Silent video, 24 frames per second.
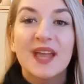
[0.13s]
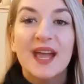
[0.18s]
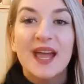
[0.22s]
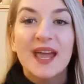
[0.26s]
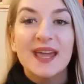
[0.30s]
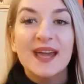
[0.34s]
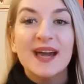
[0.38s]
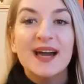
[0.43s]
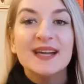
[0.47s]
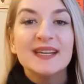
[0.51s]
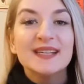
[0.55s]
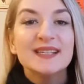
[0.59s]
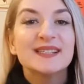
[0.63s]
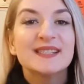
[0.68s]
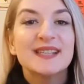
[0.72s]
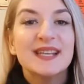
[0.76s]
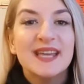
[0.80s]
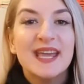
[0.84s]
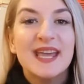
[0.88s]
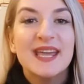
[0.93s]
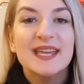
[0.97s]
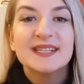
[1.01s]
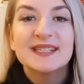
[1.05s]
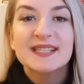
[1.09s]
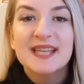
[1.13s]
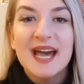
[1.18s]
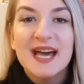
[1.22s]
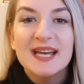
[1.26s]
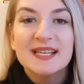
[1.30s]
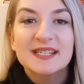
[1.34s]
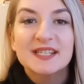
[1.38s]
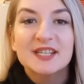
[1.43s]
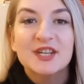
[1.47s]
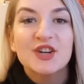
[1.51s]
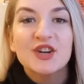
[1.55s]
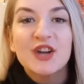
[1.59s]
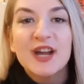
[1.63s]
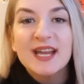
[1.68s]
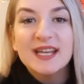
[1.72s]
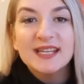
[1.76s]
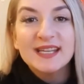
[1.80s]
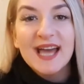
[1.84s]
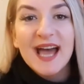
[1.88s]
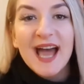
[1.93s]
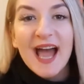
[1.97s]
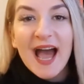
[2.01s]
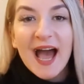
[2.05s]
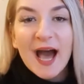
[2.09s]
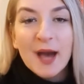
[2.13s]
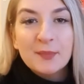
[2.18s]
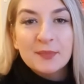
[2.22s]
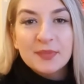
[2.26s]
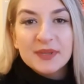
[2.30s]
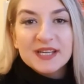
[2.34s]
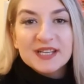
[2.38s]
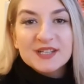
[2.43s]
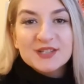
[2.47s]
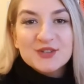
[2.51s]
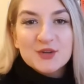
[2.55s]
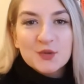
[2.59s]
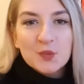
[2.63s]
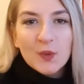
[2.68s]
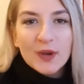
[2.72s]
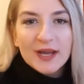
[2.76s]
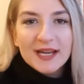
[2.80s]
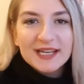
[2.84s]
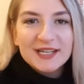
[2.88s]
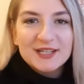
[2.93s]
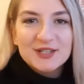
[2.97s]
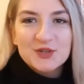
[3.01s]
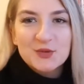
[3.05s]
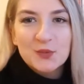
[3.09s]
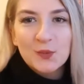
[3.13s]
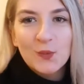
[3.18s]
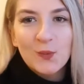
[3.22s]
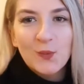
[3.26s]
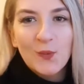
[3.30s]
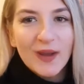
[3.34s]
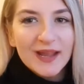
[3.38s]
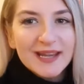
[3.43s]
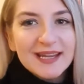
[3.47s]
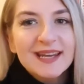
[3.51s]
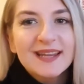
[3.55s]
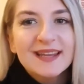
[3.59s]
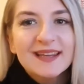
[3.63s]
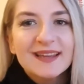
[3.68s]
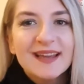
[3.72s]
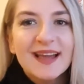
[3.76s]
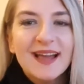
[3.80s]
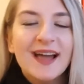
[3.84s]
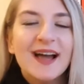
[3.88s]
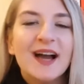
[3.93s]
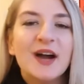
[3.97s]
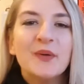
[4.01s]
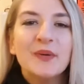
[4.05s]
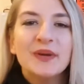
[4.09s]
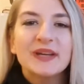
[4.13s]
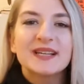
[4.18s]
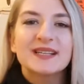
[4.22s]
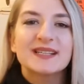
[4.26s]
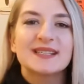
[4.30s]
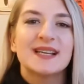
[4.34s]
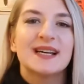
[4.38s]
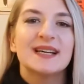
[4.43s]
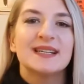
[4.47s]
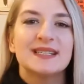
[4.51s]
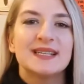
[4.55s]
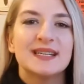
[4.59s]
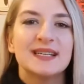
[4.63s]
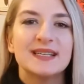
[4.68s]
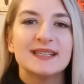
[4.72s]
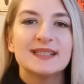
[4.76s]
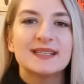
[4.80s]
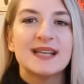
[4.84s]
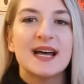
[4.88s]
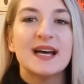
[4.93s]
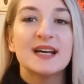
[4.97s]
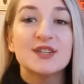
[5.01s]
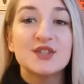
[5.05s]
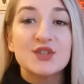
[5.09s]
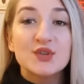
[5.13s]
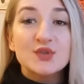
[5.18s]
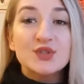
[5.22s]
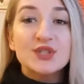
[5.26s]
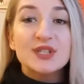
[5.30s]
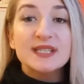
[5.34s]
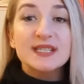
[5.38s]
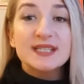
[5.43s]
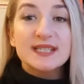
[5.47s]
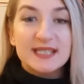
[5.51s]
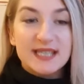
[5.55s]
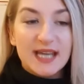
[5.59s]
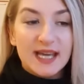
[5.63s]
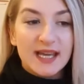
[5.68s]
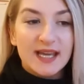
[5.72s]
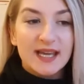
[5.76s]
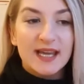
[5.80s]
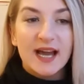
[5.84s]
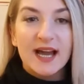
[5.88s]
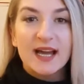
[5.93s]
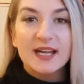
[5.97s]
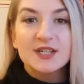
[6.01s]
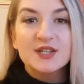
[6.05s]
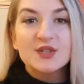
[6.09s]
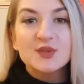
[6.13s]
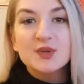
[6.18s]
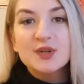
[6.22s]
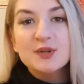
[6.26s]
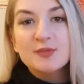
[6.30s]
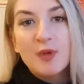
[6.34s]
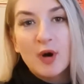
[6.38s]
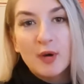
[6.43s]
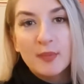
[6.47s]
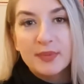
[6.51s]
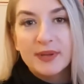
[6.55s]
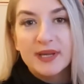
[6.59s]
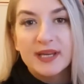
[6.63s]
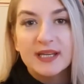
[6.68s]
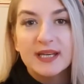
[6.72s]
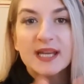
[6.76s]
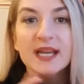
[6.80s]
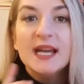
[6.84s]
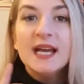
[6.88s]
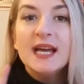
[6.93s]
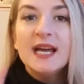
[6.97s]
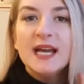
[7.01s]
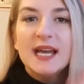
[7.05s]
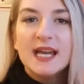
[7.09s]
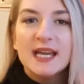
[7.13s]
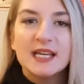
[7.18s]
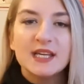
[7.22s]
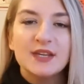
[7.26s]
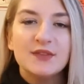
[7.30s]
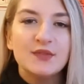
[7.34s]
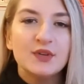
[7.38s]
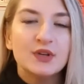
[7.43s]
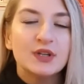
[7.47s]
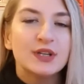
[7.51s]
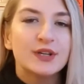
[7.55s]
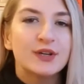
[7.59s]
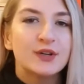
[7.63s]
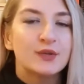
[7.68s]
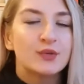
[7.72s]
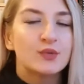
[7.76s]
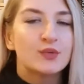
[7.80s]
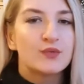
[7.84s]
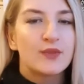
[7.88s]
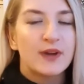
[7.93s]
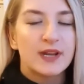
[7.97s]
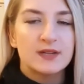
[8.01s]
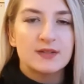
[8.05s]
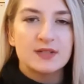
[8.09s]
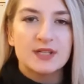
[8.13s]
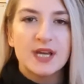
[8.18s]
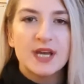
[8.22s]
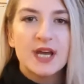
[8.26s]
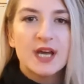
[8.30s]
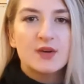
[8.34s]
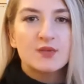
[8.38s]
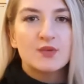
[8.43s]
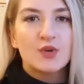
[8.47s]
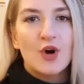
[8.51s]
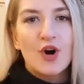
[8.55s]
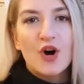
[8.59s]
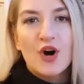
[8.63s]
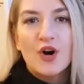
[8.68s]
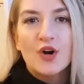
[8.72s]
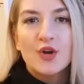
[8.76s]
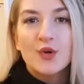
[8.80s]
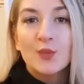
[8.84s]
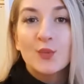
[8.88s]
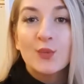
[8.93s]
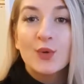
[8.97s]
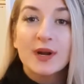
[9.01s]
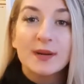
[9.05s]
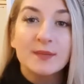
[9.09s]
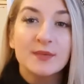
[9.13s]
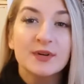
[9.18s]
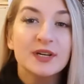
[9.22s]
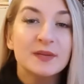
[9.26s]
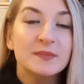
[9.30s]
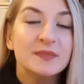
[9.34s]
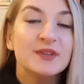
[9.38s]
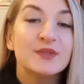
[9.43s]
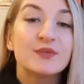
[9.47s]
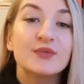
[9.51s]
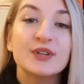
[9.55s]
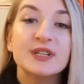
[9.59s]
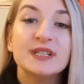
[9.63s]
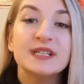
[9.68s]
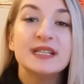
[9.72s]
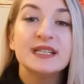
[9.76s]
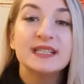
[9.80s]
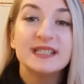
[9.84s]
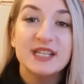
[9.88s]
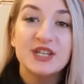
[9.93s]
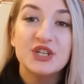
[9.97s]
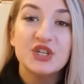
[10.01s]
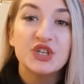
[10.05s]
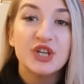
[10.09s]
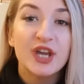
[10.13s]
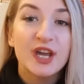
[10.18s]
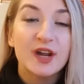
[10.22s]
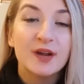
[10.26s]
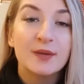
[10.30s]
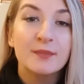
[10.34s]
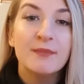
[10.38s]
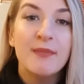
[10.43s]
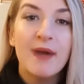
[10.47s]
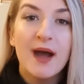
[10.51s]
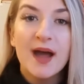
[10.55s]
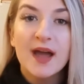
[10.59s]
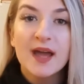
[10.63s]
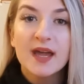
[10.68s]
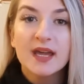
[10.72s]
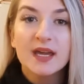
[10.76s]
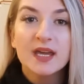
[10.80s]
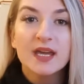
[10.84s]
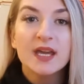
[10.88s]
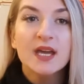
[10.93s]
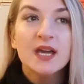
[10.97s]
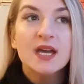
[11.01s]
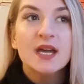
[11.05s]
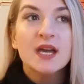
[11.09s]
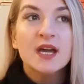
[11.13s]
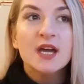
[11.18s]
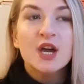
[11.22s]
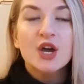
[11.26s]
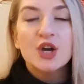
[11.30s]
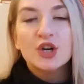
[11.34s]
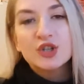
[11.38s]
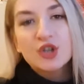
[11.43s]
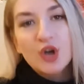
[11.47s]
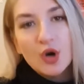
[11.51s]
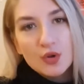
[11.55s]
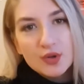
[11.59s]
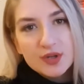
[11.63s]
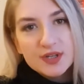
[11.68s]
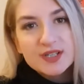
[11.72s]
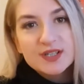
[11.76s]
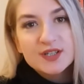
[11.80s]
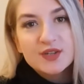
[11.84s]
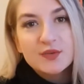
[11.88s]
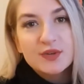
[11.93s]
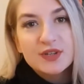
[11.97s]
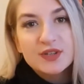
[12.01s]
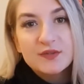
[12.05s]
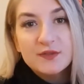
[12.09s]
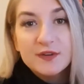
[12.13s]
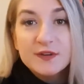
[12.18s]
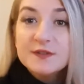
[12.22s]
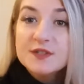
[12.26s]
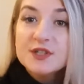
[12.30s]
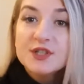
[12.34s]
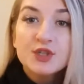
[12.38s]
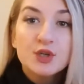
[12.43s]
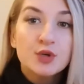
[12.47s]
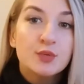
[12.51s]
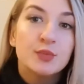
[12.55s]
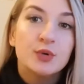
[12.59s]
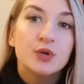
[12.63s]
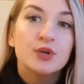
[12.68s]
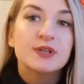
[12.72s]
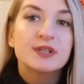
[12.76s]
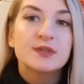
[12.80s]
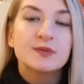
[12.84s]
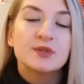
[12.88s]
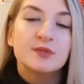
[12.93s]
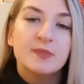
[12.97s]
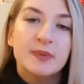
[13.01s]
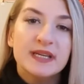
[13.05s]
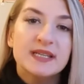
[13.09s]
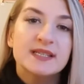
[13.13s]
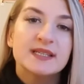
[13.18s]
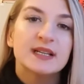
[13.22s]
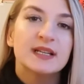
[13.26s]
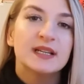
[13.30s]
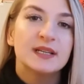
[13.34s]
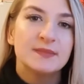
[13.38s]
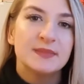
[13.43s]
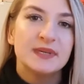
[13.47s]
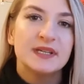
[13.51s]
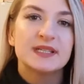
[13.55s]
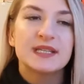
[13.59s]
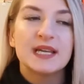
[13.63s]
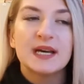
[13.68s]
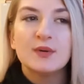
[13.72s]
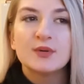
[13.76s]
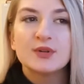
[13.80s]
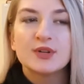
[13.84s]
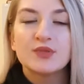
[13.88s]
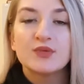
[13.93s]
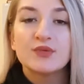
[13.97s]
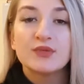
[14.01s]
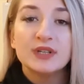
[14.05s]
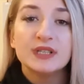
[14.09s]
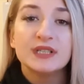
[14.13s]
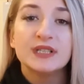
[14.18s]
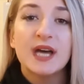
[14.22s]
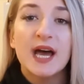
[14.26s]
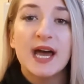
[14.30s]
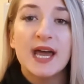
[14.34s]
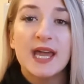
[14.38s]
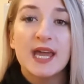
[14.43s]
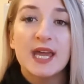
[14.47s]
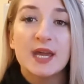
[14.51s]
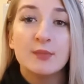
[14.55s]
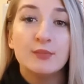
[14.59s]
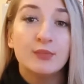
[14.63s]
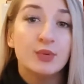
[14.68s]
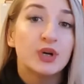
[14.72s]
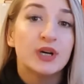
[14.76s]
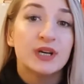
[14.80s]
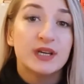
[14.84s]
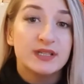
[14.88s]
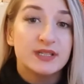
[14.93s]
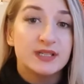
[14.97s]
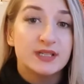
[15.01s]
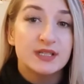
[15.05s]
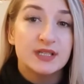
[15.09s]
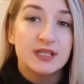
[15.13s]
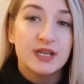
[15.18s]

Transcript: Hey guys, it's Cass here and happy 2020. How exciting is that? So today I just want to pop in and give you a little rundown on what I'm going to be reading this year. My goal is to read 52 books, which basically means I want to read a book a day.